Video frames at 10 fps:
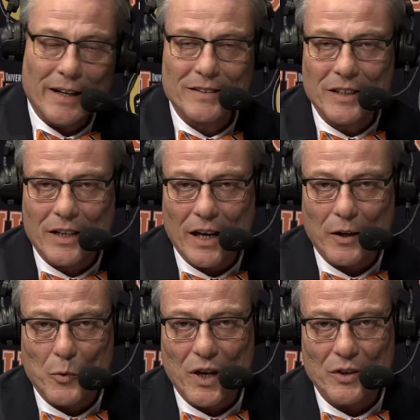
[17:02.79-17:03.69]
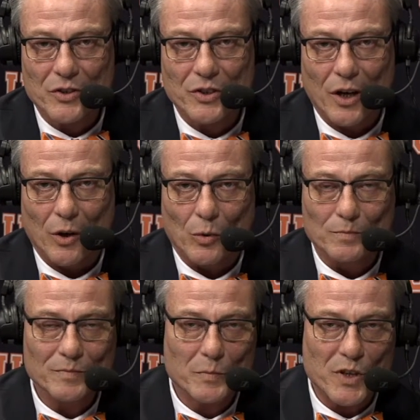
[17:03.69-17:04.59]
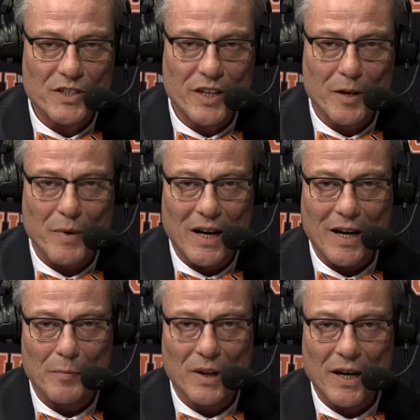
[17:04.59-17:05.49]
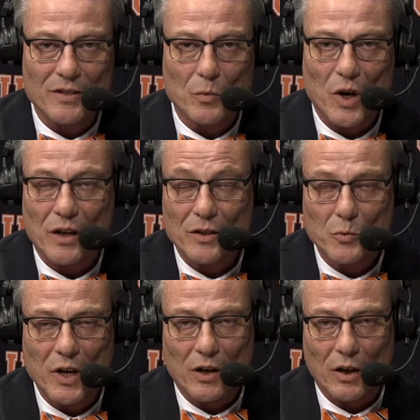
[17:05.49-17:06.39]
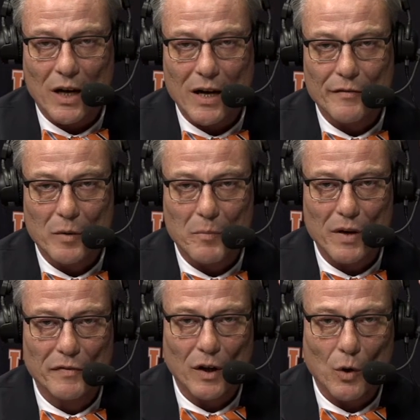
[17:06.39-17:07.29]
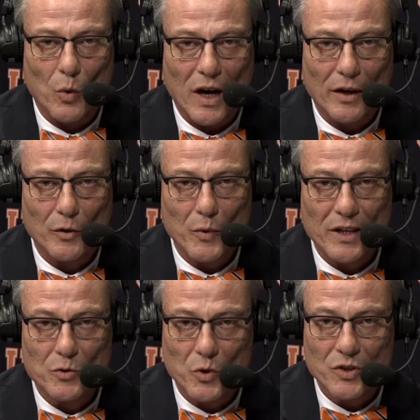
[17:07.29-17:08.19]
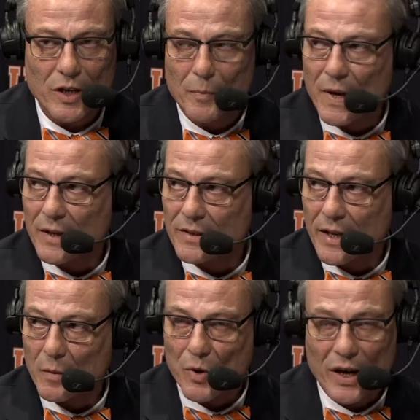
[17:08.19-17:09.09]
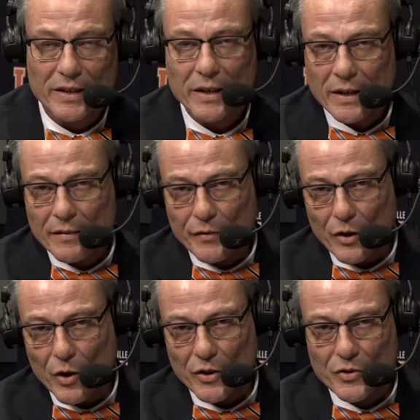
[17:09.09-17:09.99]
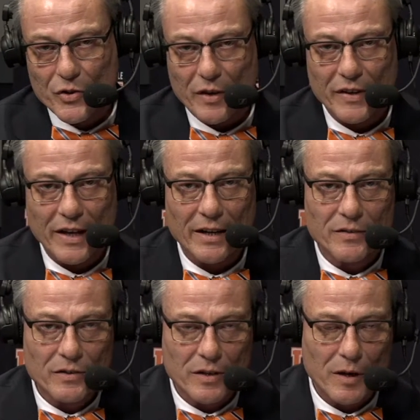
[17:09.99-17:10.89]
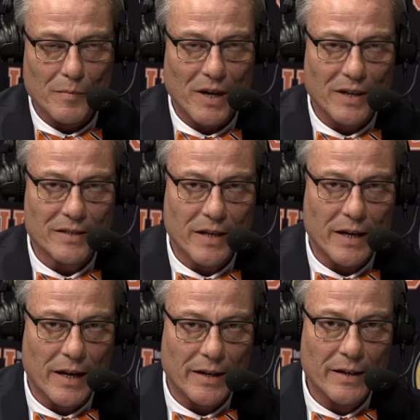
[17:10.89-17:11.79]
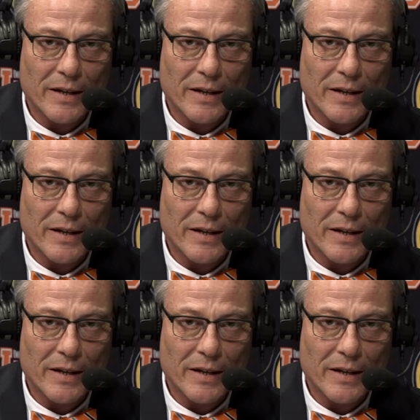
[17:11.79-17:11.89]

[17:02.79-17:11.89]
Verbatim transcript: It's the Kelly Wells Show presented by Appalachian Wireless. We are live at Buffalo Wild Wings. We'll step out, take a break. If you know the trivia answers, come by and say, hey,